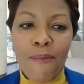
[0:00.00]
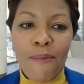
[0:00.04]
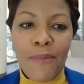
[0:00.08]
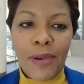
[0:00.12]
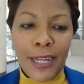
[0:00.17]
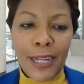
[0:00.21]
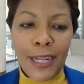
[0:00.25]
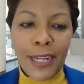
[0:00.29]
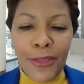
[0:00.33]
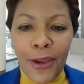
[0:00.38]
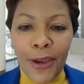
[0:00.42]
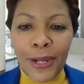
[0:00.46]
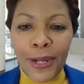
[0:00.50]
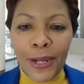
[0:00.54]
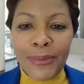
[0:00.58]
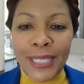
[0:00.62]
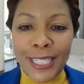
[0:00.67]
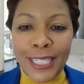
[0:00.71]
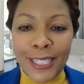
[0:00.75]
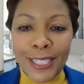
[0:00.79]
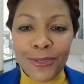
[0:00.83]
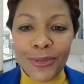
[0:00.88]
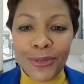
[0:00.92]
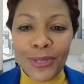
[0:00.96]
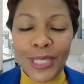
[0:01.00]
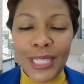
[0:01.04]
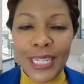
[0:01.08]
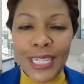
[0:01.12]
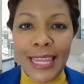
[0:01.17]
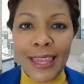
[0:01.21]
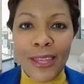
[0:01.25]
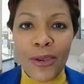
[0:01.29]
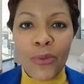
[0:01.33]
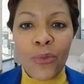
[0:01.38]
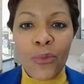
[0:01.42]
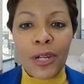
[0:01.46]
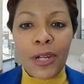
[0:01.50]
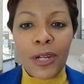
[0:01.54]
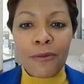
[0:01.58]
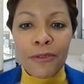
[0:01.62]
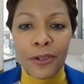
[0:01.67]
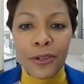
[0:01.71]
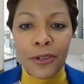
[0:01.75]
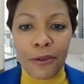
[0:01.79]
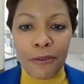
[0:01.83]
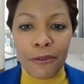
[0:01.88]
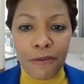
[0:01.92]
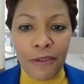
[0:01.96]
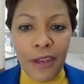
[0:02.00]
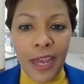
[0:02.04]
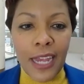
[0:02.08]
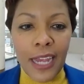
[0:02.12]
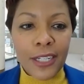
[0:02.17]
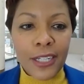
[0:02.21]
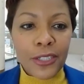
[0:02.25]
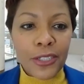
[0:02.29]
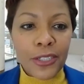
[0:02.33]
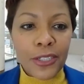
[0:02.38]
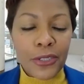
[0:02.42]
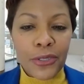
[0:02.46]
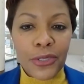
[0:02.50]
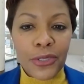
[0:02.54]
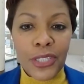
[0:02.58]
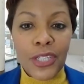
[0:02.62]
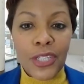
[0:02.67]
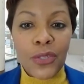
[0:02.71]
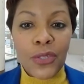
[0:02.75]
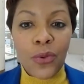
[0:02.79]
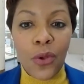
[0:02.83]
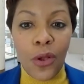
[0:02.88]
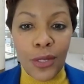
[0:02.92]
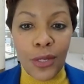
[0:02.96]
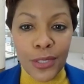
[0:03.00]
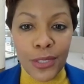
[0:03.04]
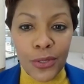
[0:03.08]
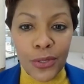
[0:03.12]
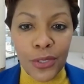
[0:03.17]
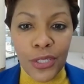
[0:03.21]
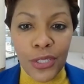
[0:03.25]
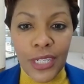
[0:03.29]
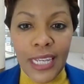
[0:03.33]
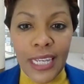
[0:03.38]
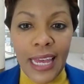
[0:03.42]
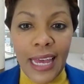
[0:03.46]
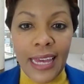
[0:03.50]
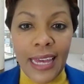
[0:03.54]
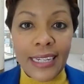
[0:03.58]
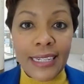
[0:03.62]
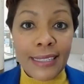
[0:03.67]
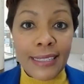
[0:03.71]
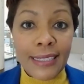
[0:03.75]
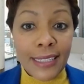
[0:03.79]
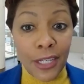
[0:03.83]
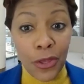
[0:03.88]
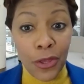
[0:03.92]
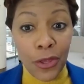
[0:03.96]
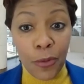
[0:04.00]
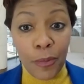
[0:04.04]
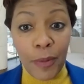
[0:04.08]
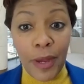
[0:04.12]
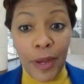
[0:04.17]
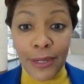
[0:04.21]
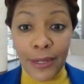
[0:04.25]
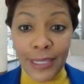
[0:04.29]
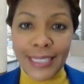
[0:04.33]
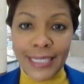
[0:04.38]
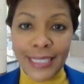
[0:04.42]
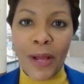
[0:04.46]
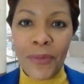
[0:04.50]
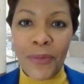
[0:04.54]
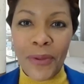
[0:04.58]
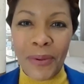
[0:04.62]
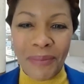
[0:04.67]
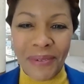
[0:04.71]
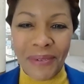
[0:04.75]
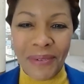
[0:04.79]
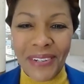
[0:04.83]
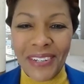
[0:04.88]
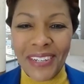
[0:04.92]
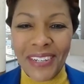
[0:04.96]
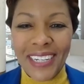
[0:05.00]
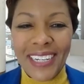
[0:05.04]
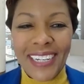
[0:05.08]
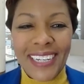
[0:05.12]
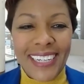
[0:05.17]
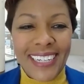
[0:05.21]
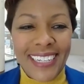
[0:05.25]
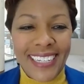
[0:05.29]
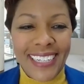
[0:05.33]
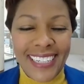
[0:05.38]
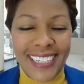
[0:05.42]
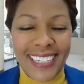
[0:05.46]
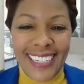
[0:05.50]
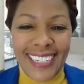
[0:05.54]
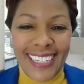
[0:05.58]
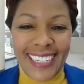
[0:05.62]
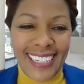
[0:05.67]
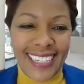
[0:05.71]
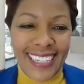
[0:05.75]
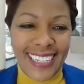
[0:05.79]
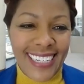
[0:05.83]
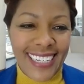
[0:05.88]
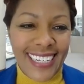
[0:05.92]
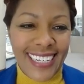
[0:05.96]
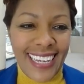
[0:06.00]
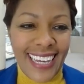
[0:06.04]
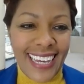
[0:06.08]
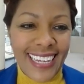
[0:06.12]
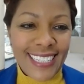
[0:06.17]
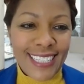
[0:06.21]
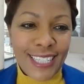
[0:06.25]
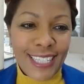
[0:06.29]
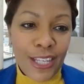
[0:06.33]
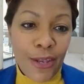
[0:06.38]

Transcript: But I thought it was interesting that one of your factors that you also look at is, can their parents help them? And